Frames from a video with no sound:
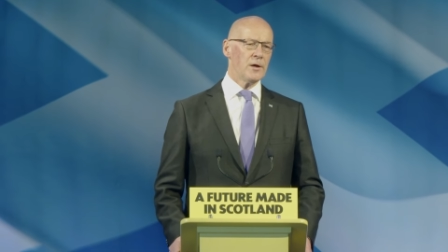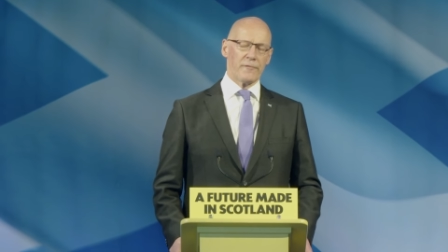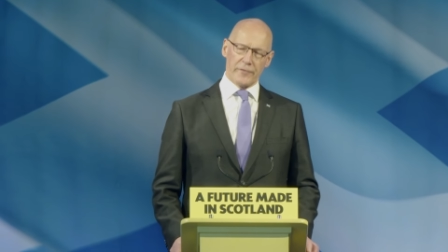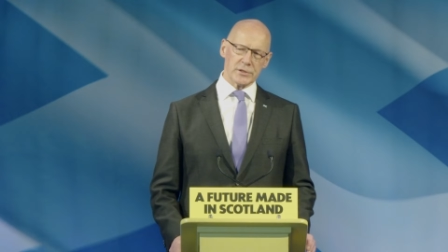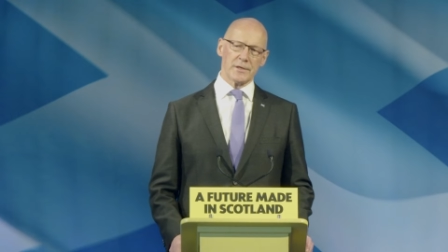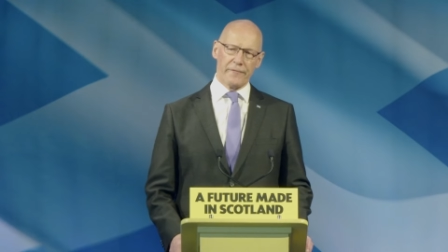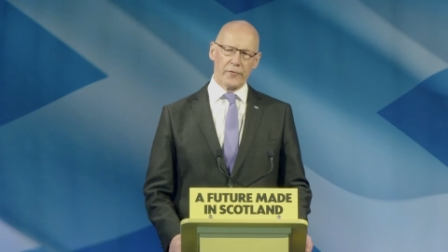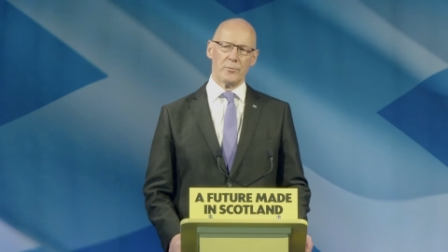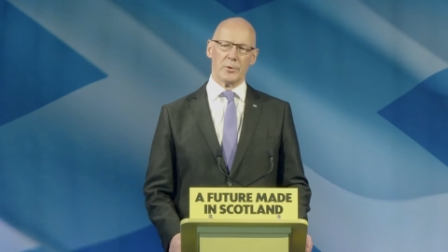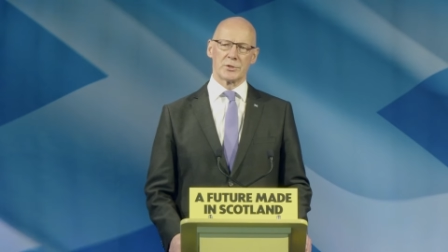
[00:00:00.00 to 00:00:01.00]
First and
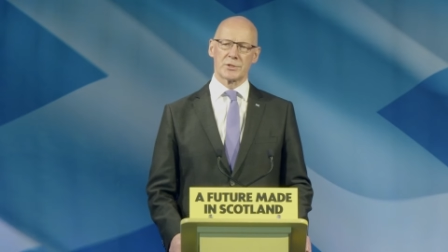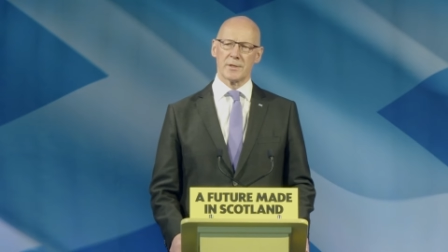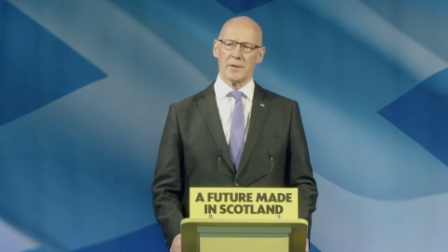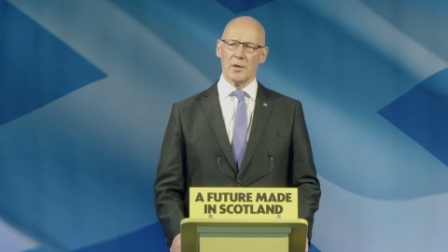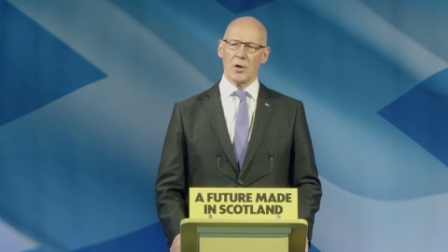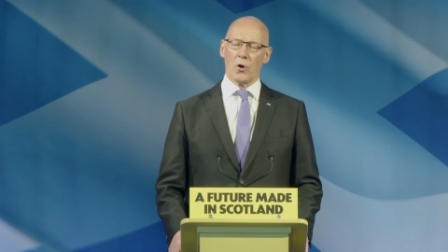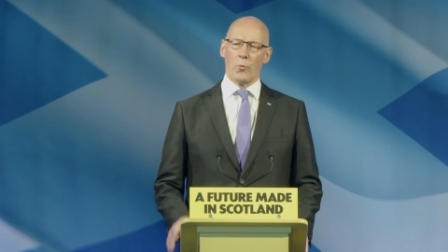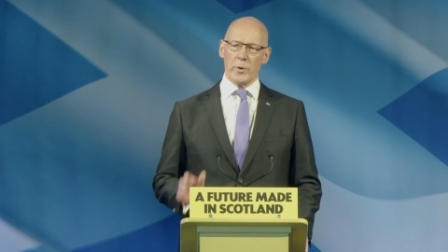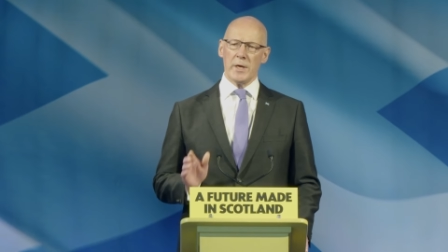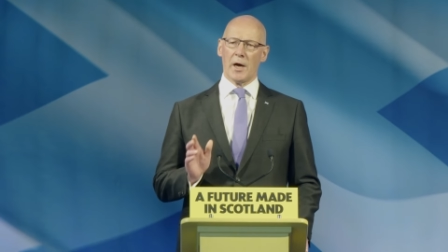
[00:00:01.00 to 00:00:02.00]
foremost,
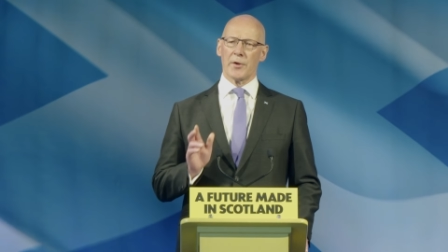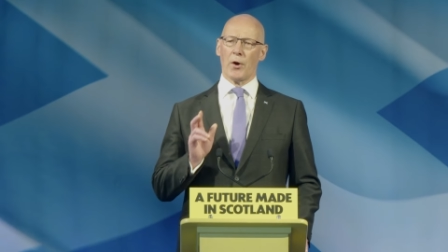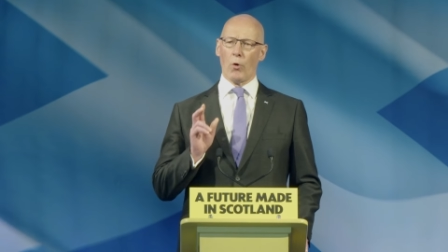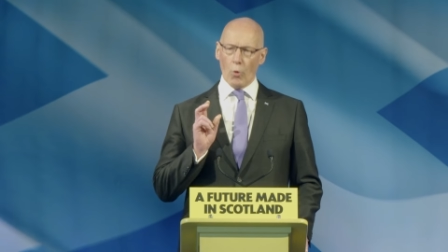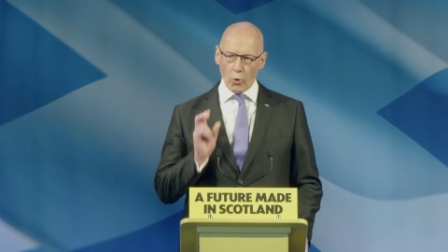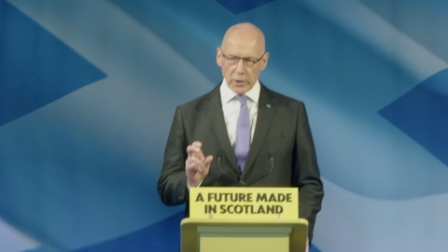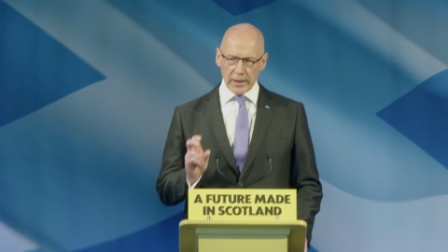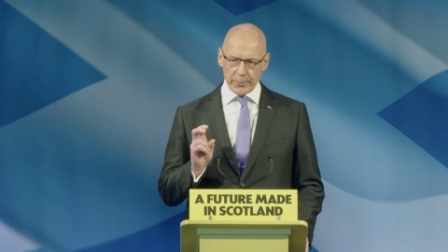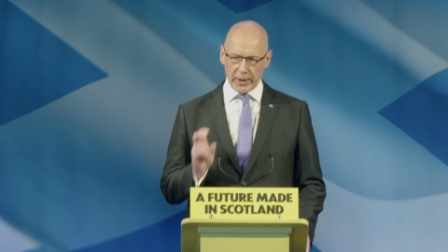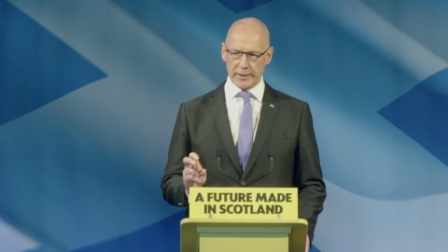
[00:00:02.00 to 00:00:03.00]
we are the
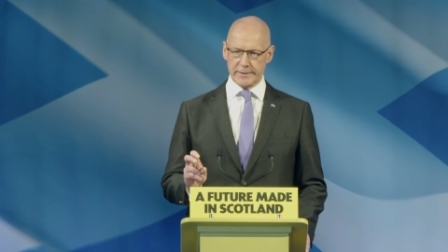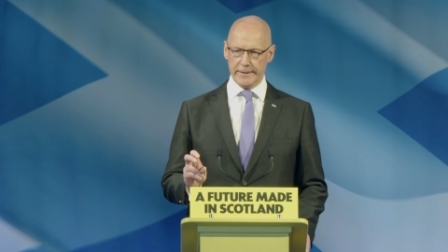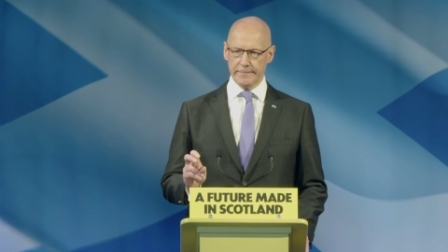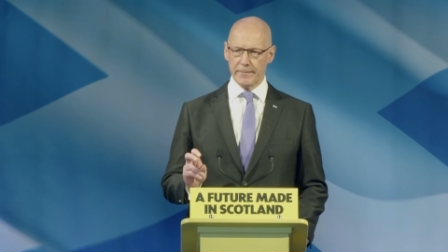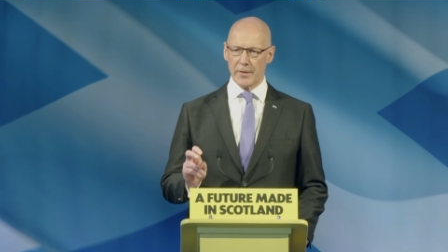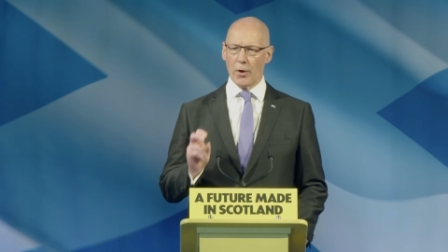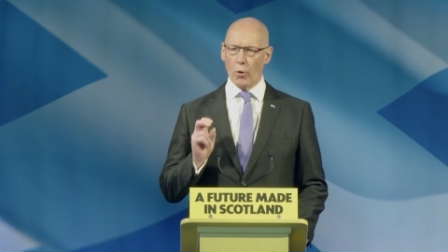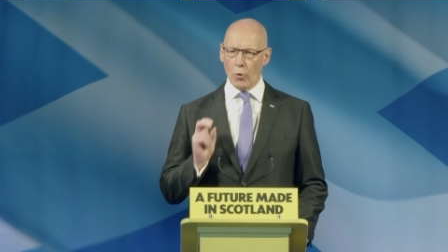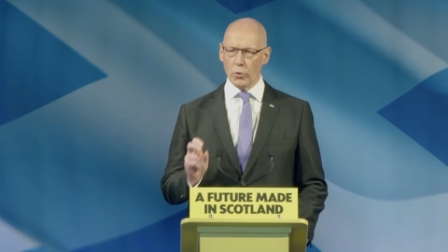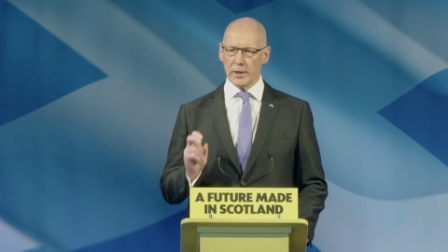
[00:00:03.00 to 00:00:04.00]
only party
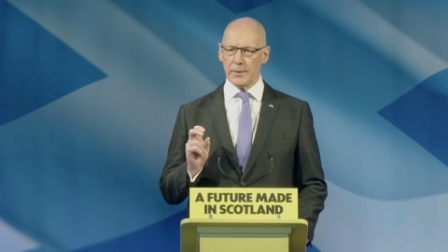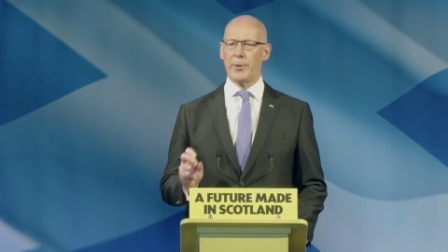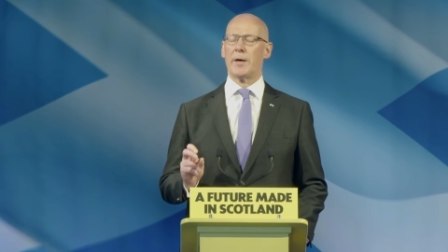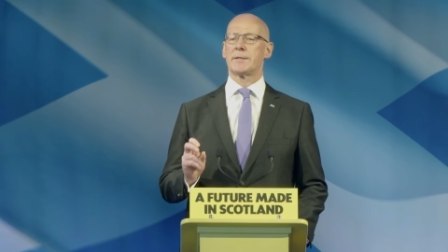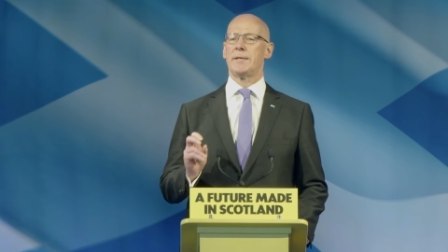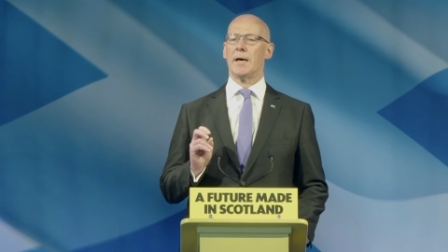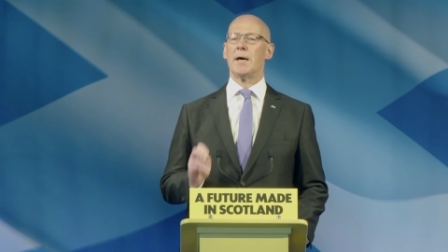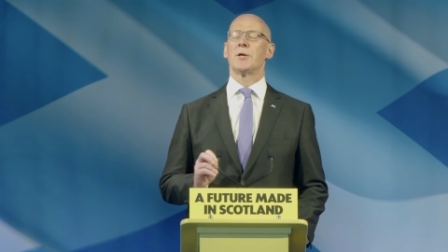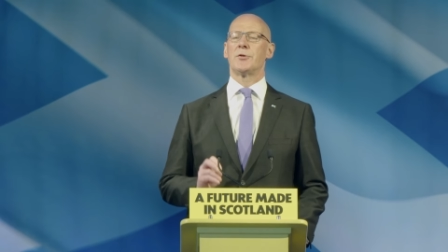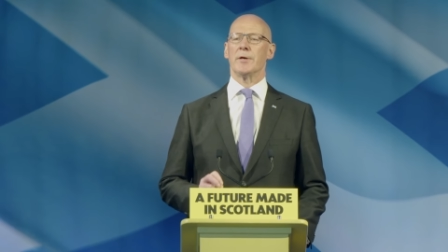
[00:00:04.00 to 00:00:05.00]

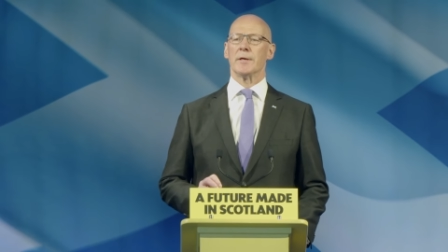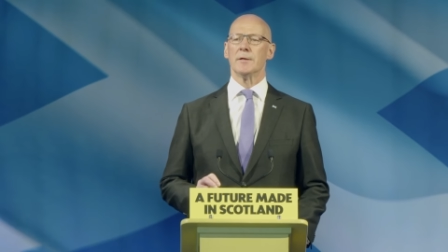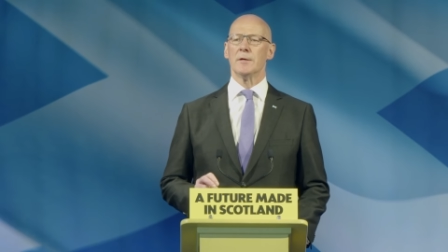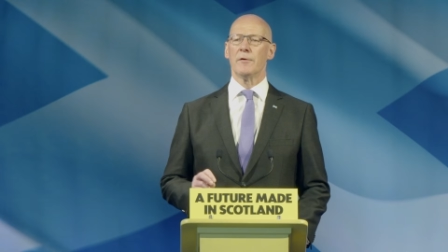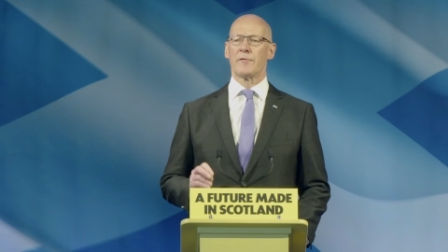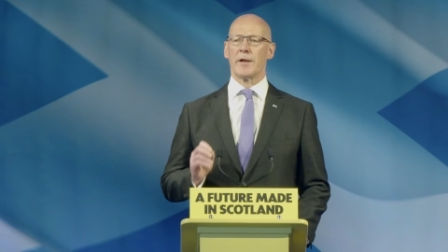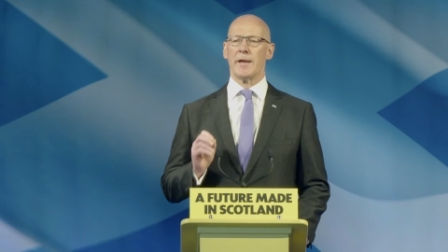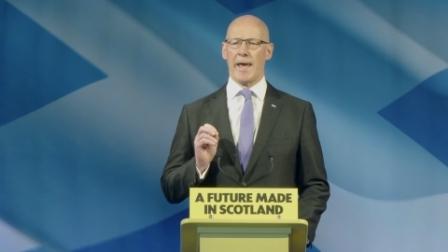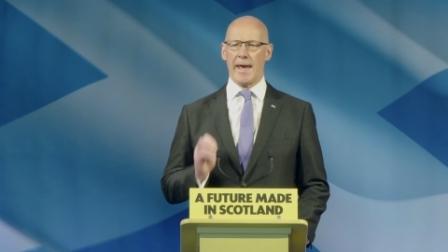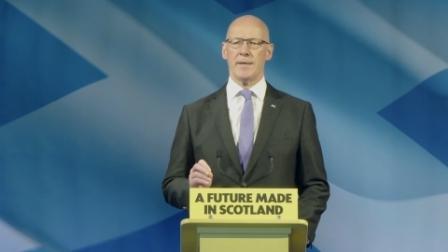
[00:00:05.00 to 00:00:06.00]
arguing for
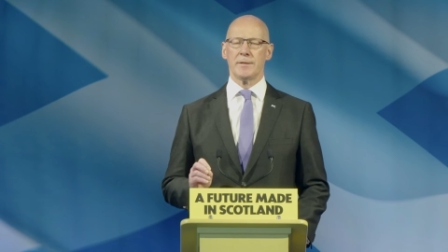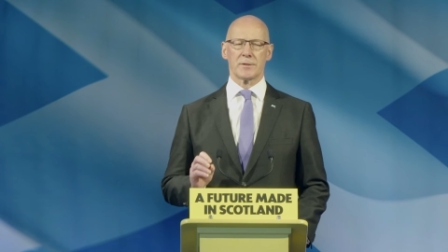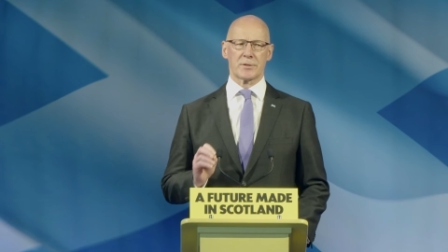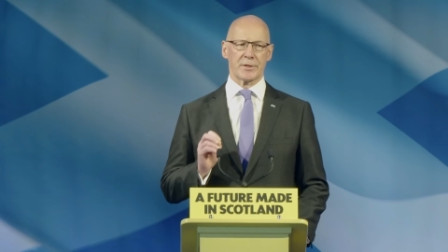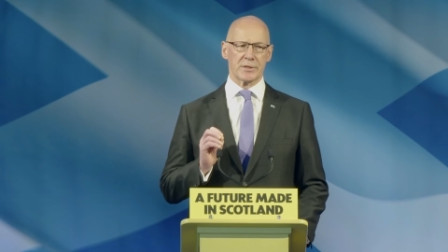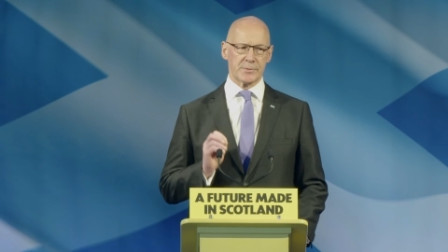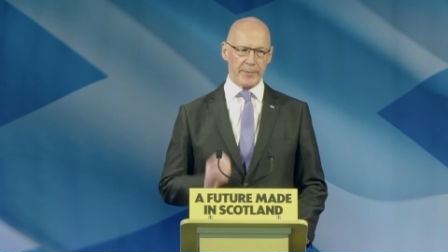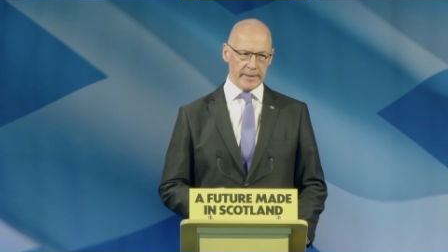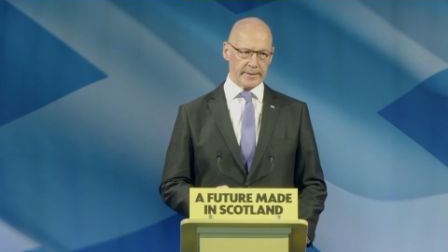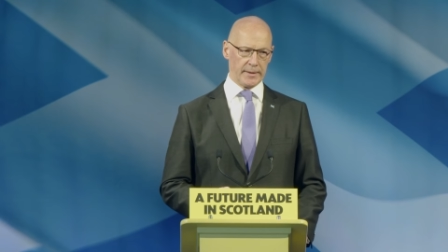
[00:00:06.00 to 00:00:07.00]
an end to the
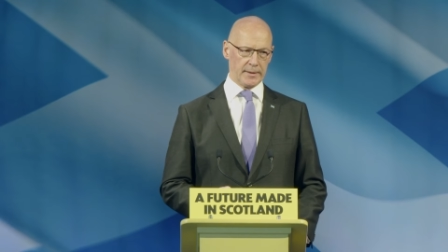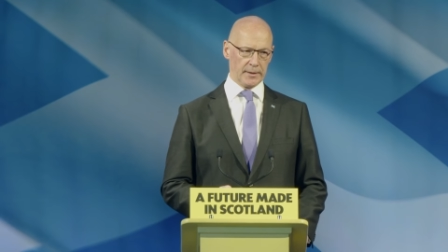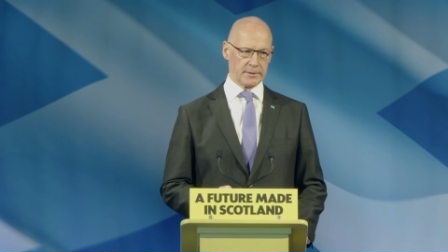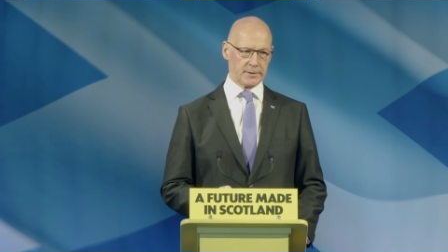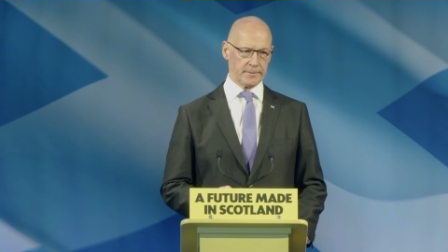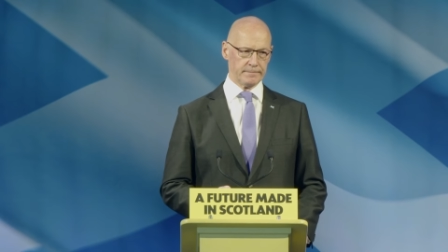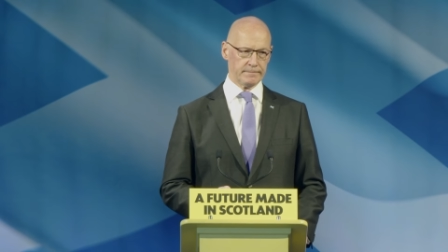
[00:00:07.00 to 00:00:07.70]
spending cuts.